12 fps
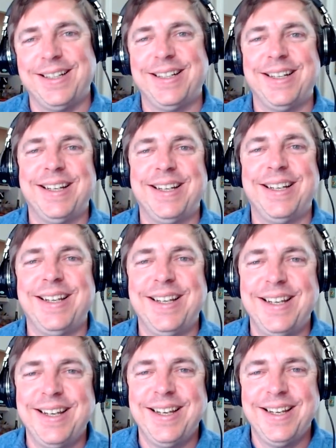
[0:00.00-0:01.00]

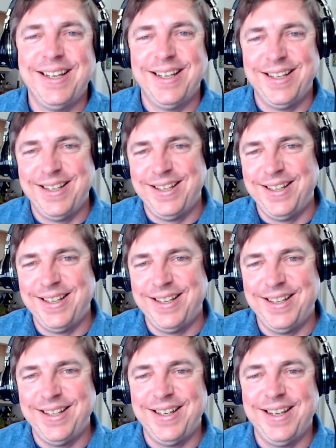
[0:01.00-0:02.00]

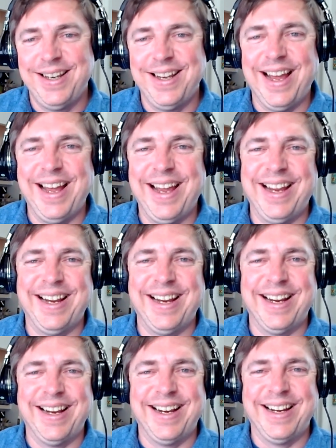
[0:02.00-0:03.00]

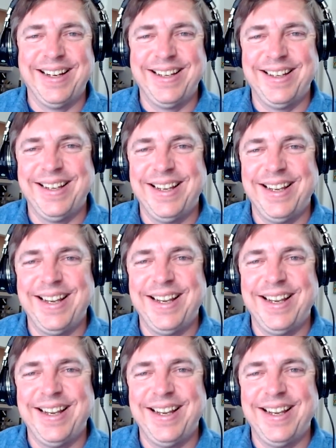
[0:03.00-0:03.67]
[no speech]